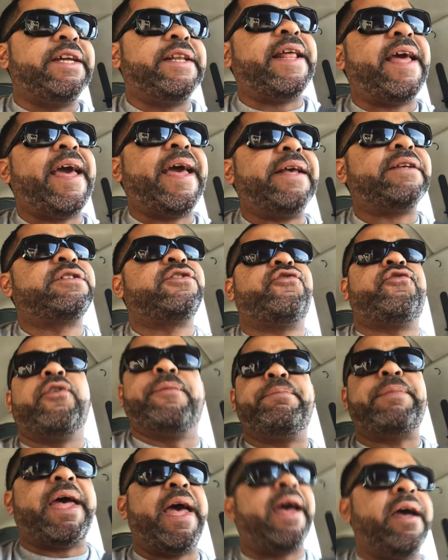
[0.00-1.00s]
enhanced
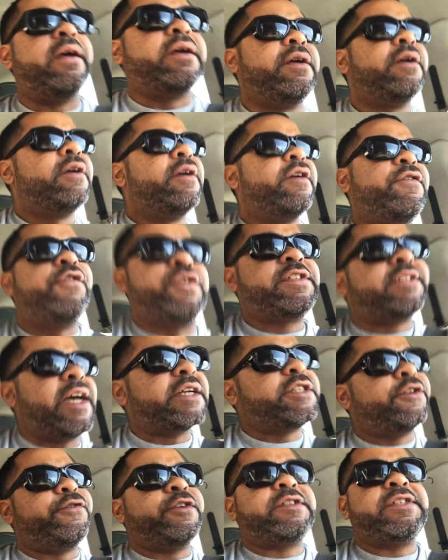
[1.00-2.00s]
from that. Versace.